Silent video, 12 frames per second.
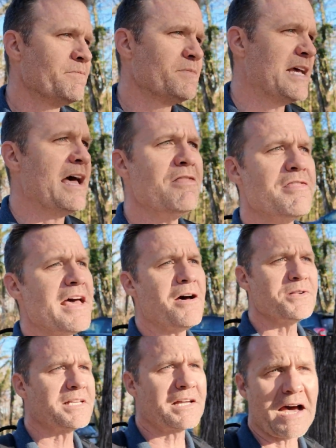
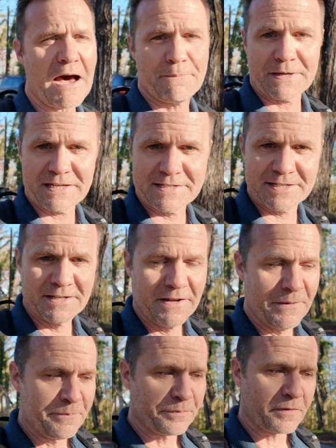10,000 copies.
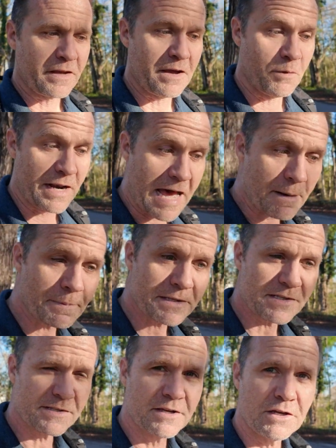And what
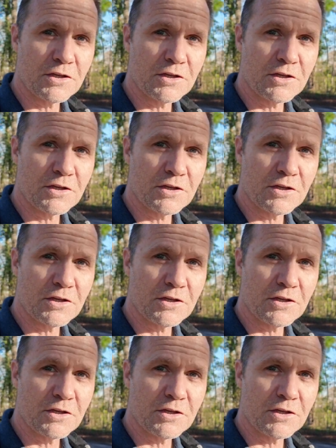happens?